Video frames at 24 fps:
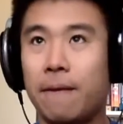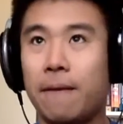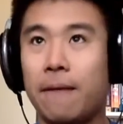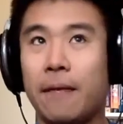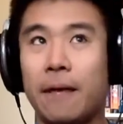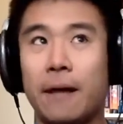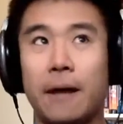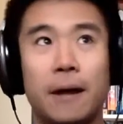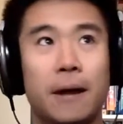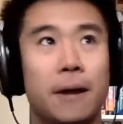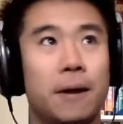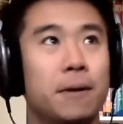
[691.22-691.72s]

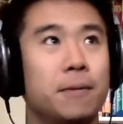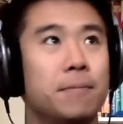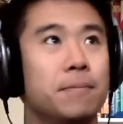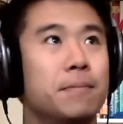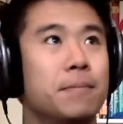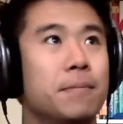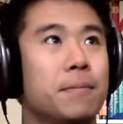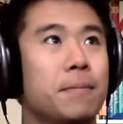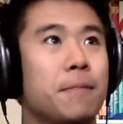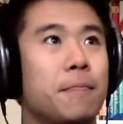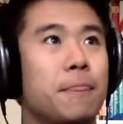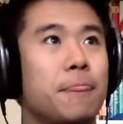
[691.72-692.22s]
I
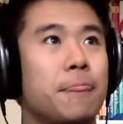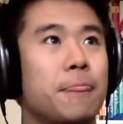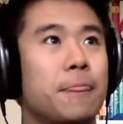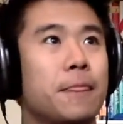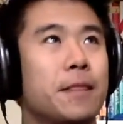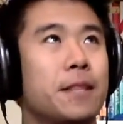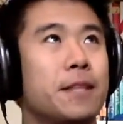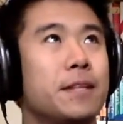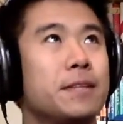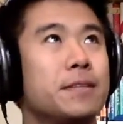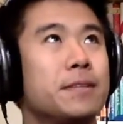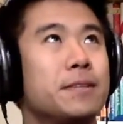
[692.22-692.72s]

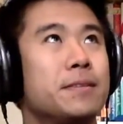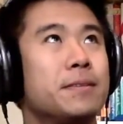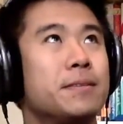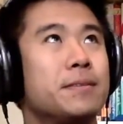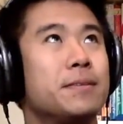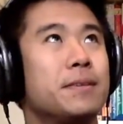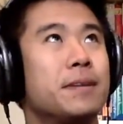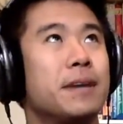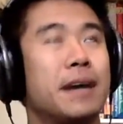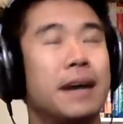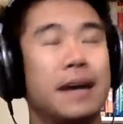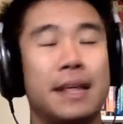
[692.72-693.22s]

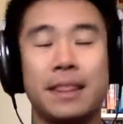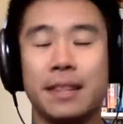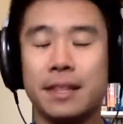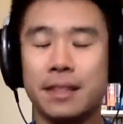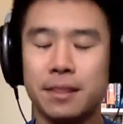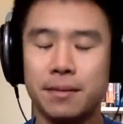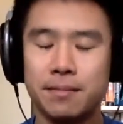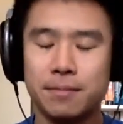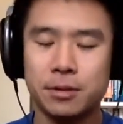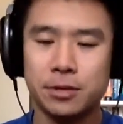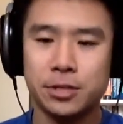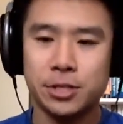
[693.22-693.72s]
think
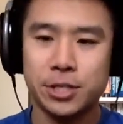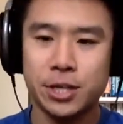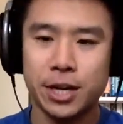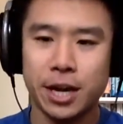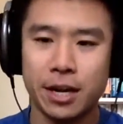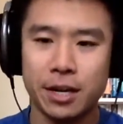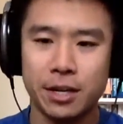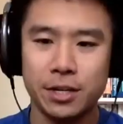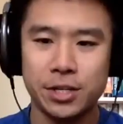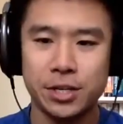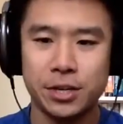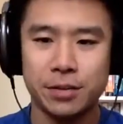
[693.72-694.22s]
the most
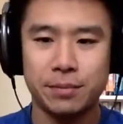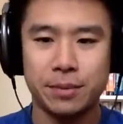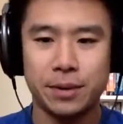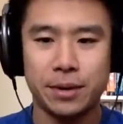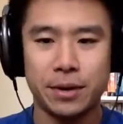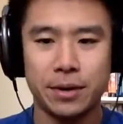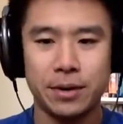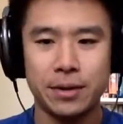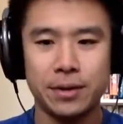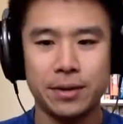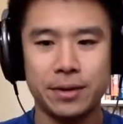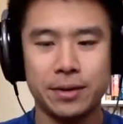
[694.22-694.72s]
challenging
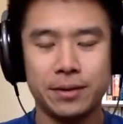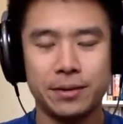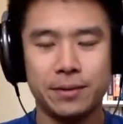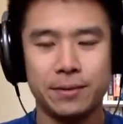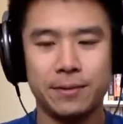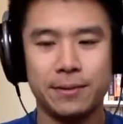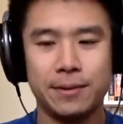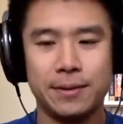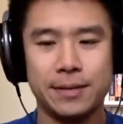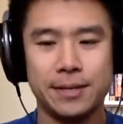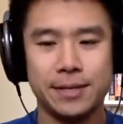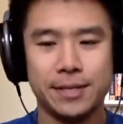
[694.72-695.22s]
part
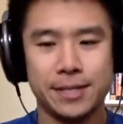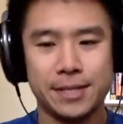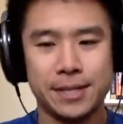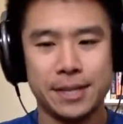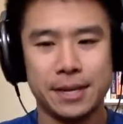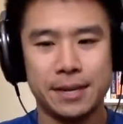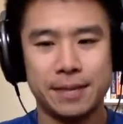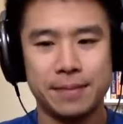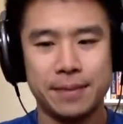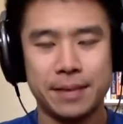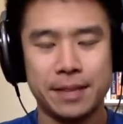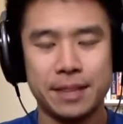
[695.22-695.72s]
was
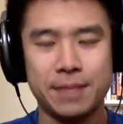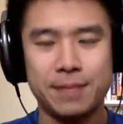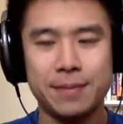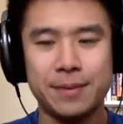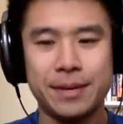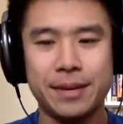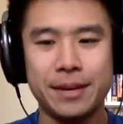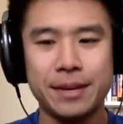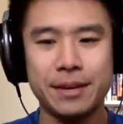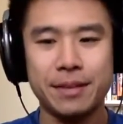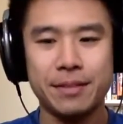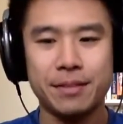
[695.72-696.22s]
at the
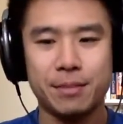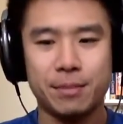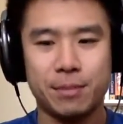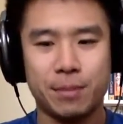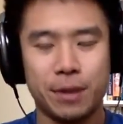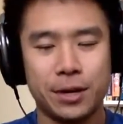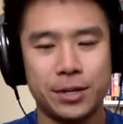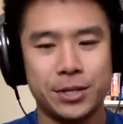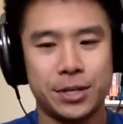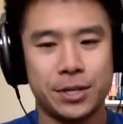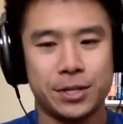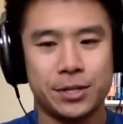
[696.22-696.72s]
beginning of the
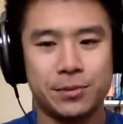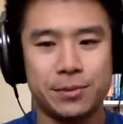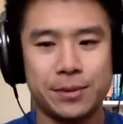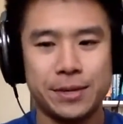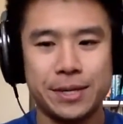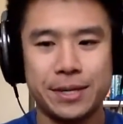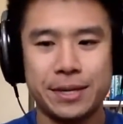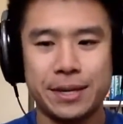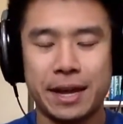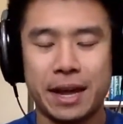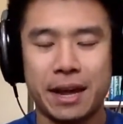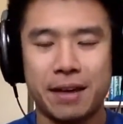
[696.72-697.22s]
project, we
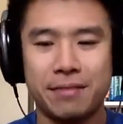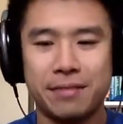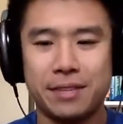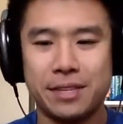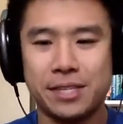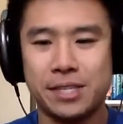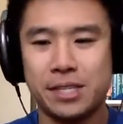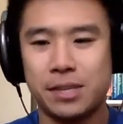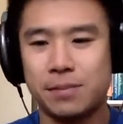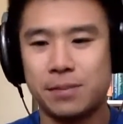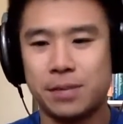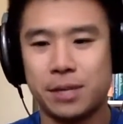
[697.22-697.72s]
didn't have
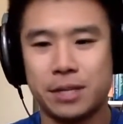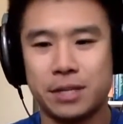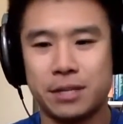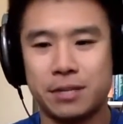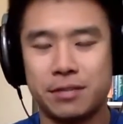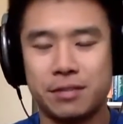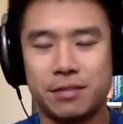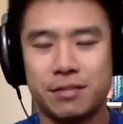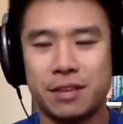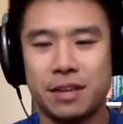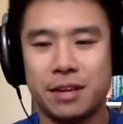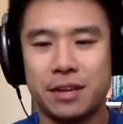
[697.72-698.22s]
this subjective
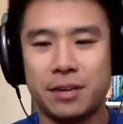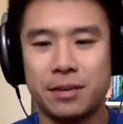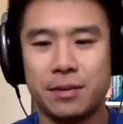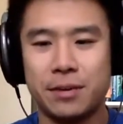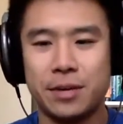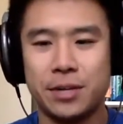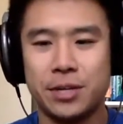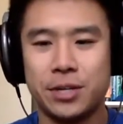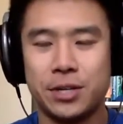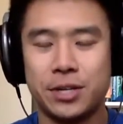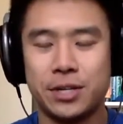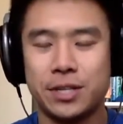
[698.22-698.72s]

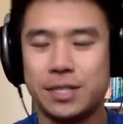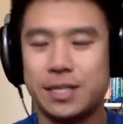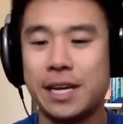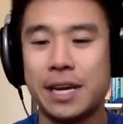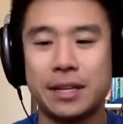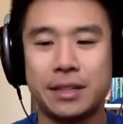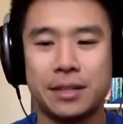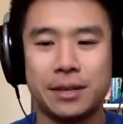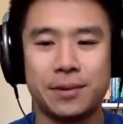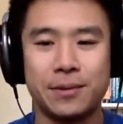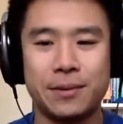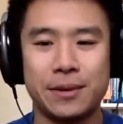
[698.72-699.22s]
evaluation,
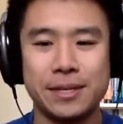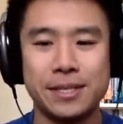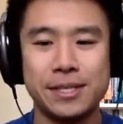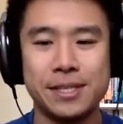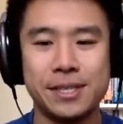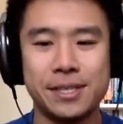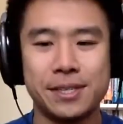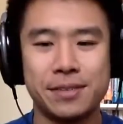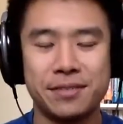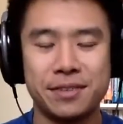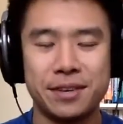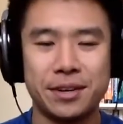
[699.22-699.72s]
take the
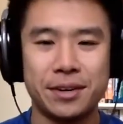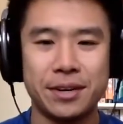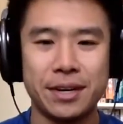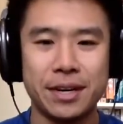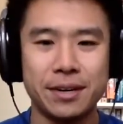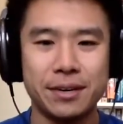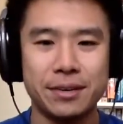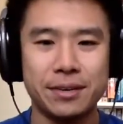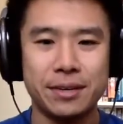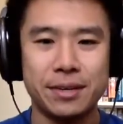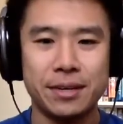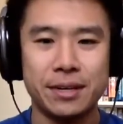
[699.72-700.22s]
quiz figured
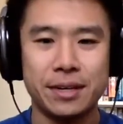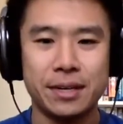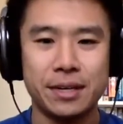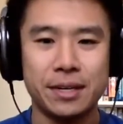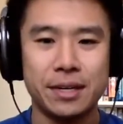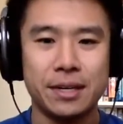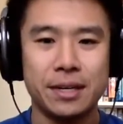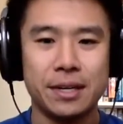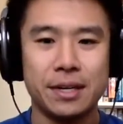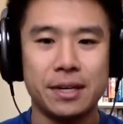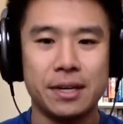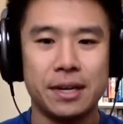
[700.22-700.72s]
out.
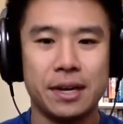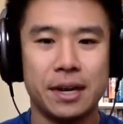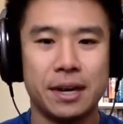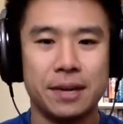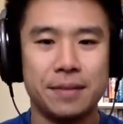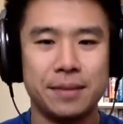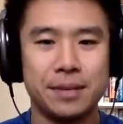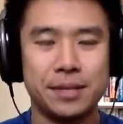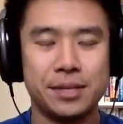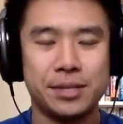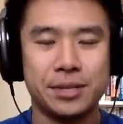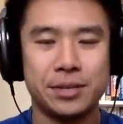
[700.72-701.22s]

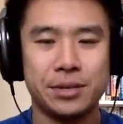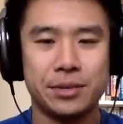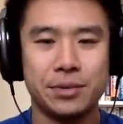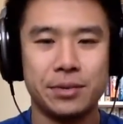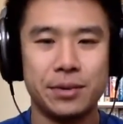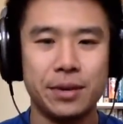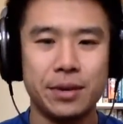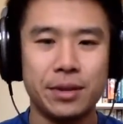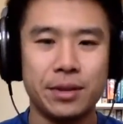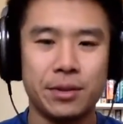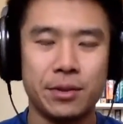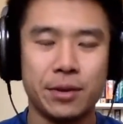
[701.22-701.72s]
And so one
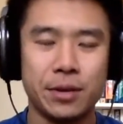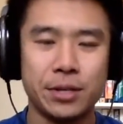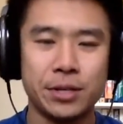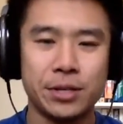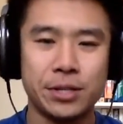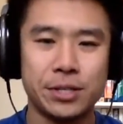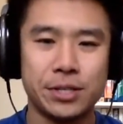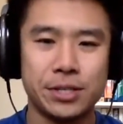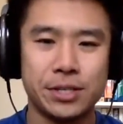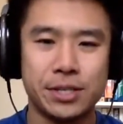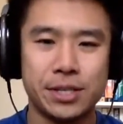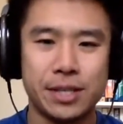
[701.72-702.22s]
of the
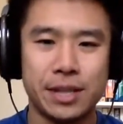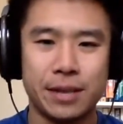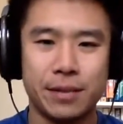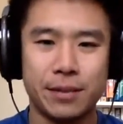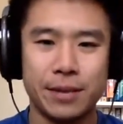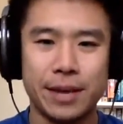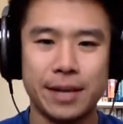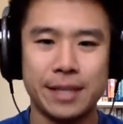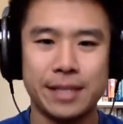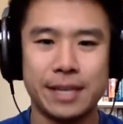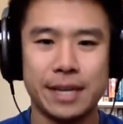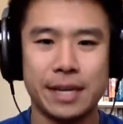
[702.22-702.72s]
questions that we
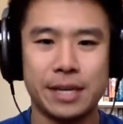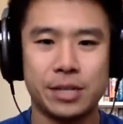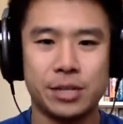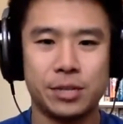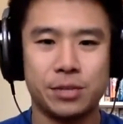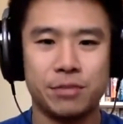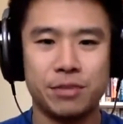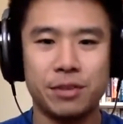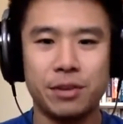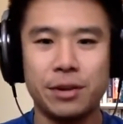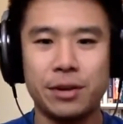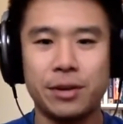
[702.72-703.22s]
had to answer
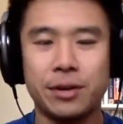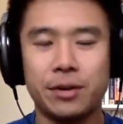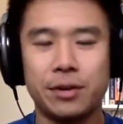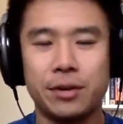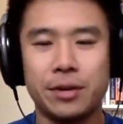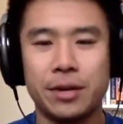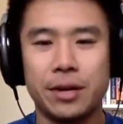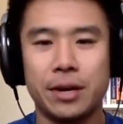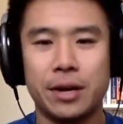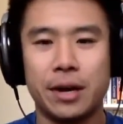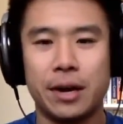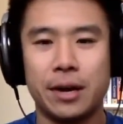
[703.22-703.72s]
very
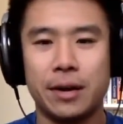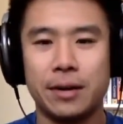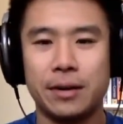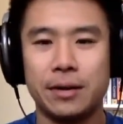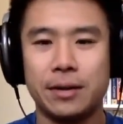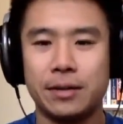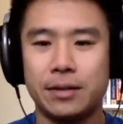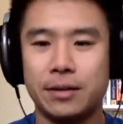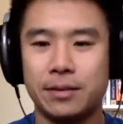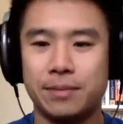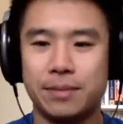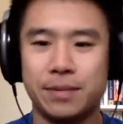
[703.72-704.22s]
early on
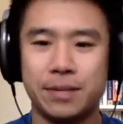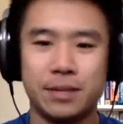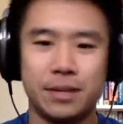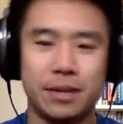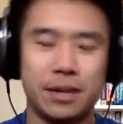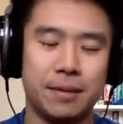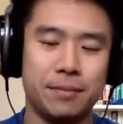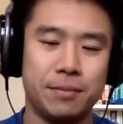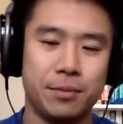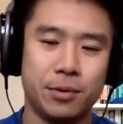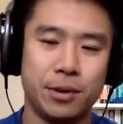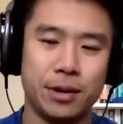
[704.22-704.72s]

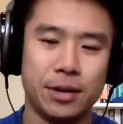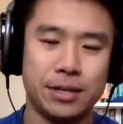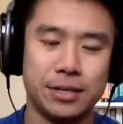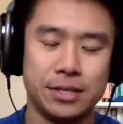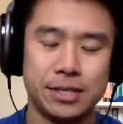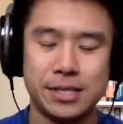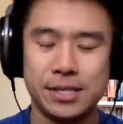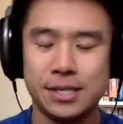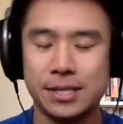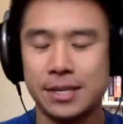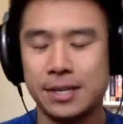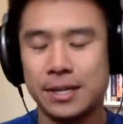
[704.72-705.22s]

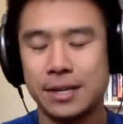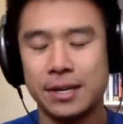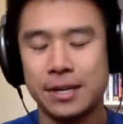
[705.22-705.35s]
was